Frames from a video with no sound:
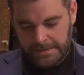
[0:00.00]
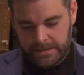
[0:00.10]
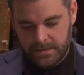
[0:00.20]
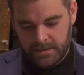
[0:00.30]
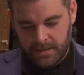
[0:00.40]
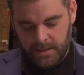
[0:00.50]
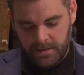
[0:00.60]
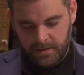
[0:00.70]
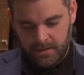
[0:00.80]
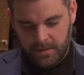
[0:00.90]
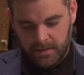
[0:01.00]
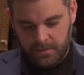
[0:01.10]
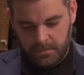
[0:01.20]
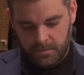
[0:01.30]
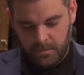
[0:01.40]
Mm-hmm.
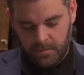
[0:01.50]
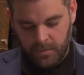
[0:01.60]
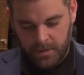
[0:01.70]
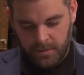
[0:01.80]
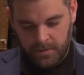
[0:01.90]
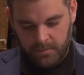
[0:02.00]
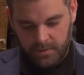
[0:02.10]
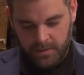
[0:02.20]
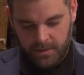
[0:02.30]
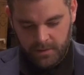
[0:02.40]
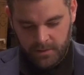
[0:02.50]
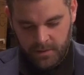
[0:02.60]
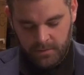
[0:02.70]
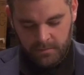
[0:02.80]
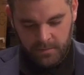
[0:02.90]
And one in
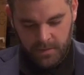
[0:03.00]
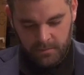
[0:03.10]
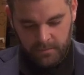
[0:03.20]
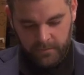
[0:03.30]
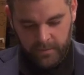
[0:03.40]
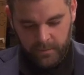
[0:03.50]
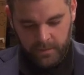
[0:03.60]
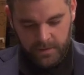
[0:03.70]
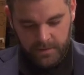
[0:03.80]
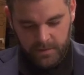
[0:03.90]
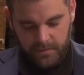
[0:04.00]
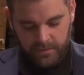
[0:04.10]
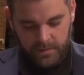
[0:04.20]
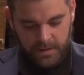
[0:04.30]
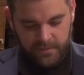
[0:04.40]
particular, our viewer wanted to know
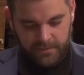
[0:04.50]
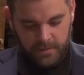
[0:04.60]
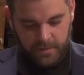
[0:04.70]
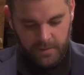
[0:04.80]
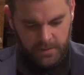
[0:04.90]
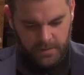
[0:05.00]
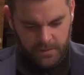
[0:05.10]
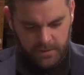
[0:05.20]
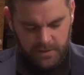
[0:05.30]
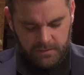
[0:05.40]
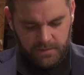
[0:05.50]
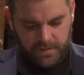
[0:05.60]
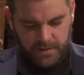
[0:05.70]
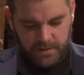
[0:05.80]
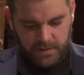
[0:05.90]
if you could offer just some
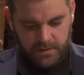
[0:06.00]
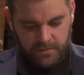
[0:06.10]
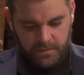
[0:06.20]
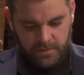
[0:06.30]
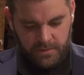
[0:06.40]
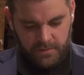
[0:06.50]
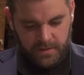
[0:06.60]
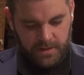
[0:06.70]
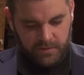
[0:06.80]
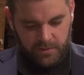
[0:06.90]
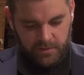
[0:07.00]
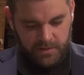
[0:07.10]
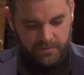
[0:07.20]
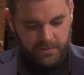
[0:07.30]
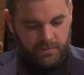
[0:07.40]
advice in general to Catholics who
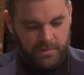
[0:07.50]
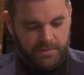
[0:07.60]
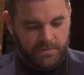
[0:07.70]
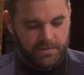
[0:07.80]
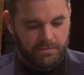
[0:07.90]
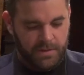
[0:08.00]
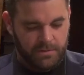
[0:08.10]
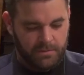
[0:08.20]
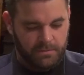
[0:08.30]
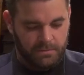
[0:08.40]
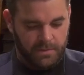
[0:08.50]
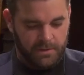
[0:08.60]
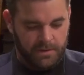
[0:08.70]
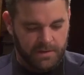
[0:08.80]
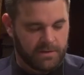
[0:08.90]
suffer with mental
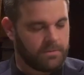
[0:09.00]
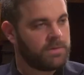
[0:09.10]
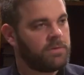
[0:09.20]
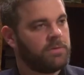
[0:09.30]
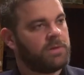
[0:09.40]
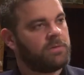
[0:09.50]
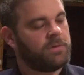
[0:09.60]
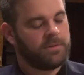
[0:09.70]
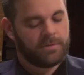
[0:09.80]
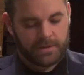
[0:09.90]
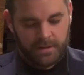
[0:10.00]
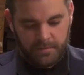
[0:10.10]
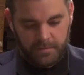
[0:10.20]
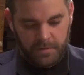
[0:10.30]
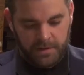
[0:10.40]
illnesses or mental disorders,
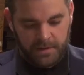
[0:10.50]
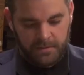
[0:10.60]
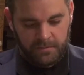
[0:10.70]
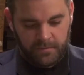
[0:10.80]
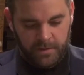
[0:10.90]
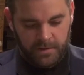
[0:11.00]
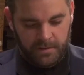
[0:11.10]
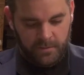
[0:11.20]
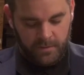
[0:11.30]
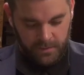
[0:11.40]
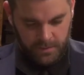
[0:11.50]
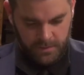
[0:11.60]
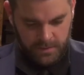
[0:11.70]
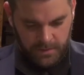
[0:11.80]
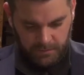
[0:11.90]
listed, for example,
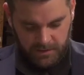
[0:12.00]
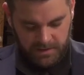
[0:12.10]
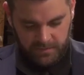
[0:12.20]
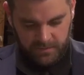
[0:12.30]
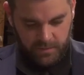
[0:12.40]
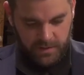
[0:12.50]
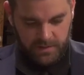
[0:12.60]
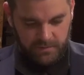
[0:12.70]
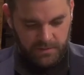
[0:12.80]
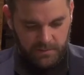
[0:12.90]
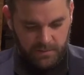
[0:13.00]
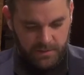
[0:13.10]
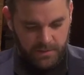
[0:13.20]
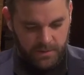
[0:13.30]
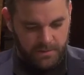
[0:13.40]
obsessive-compulsive
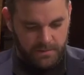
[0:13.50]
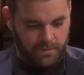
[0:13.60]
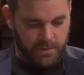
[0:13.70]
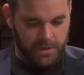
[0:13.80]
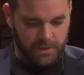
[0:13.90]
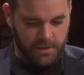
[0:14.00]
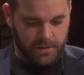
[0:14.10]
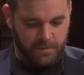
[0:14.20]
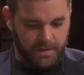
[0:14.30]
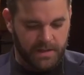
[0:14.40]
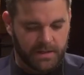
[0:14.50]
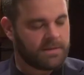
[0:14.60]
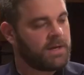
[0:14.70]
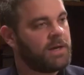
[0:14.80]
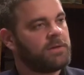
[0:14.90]
disorder, or depression, or panic
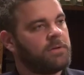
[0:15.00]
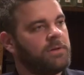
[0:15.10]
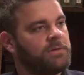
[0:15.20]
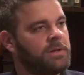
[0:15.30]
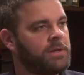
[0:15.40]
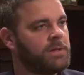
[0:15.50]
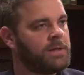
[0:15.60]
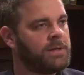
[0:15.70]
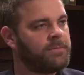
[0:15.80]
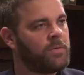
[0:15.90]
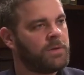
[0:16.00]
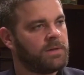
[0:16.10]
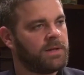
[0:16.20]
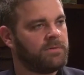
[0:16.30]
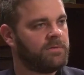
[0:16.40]
attacks, or anything like that.
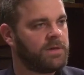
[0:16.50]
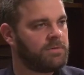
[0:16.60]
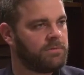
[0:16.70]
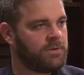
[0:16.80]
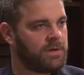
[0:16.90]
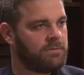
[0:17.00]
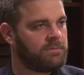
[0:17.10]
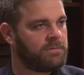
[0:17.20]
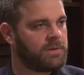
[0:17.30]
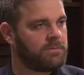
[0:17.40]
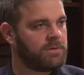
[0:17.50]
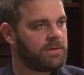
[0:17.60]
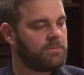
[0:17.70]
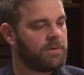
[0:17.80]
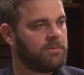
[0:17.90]
What kind of advice would you give to someone
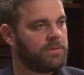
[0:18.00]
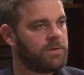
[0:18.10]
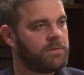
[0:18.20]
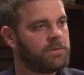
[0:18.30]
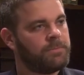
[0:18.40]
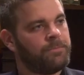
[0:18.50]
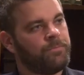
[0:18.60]
suffering with those?